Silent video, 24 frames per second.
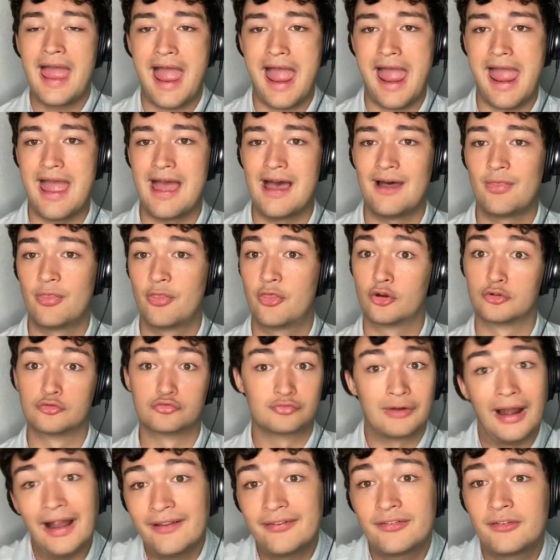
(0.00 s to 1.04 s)
and the
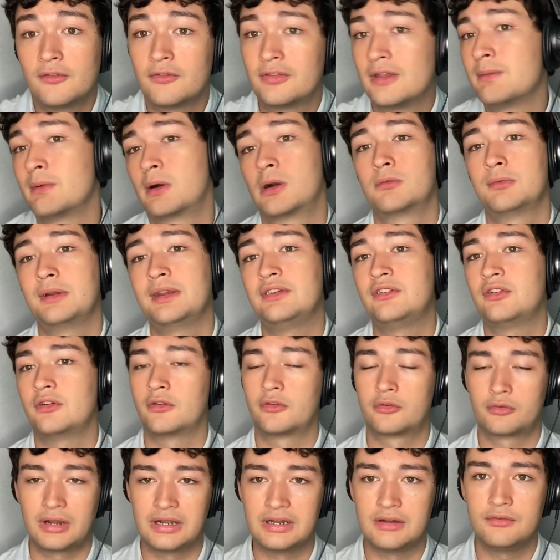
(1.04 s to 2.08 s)
rest of them are reaches, right?